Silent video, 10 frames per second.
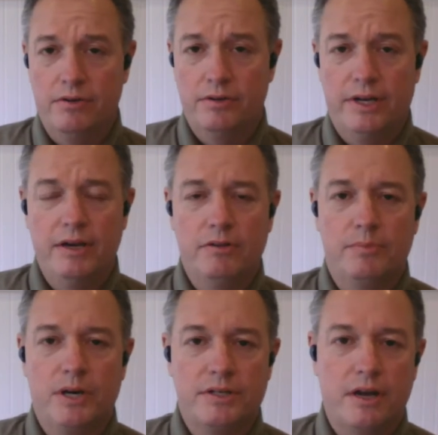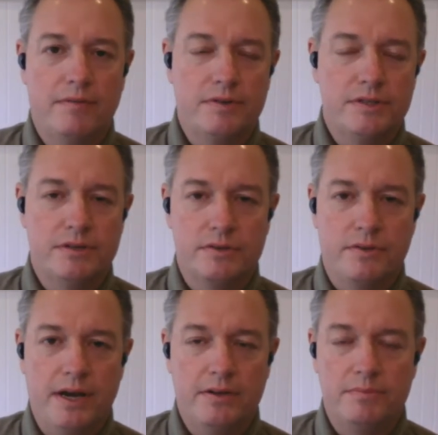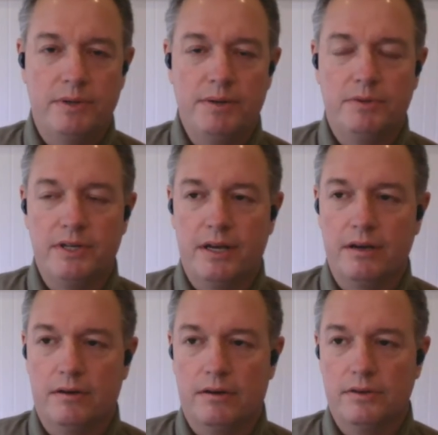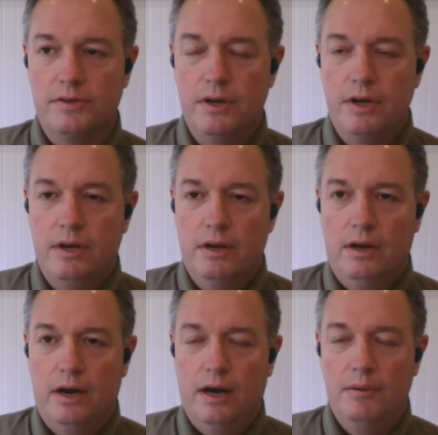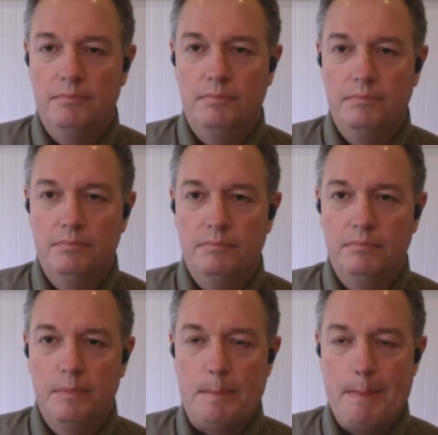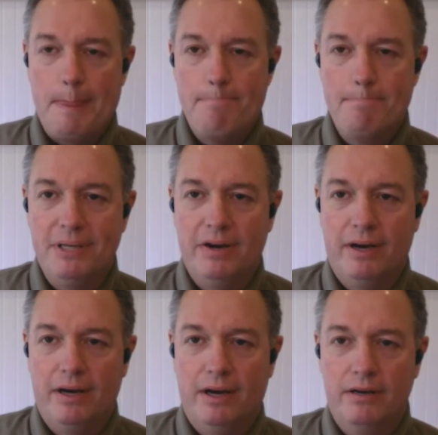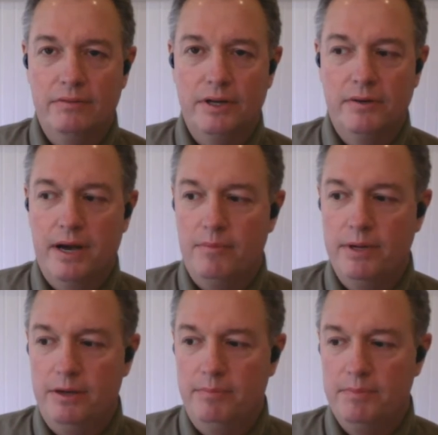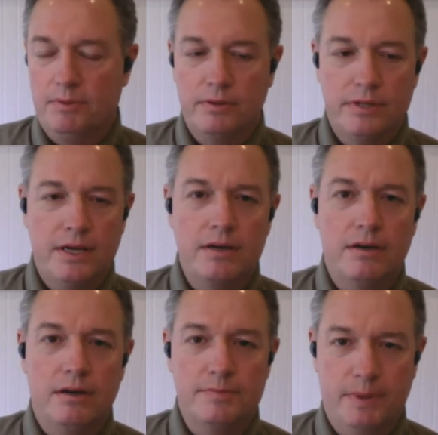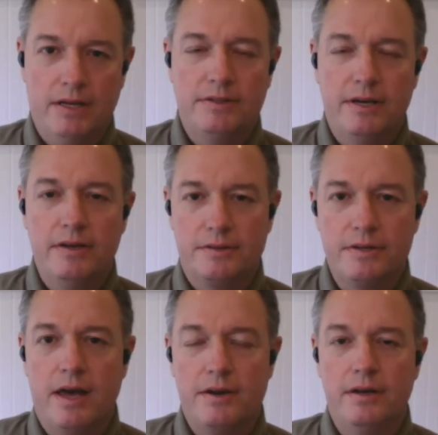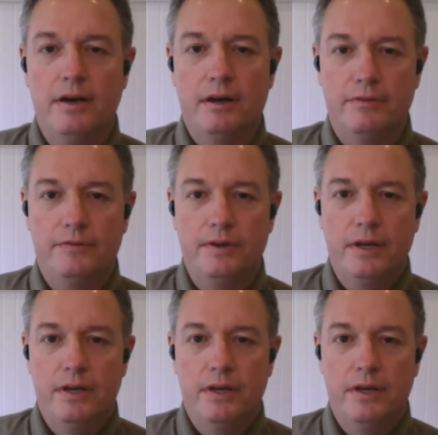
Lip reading: heard today on the press conference, there's 1,000 people taking calls. I don't know how many people are taking calls, but I'll tell you, it's not enough.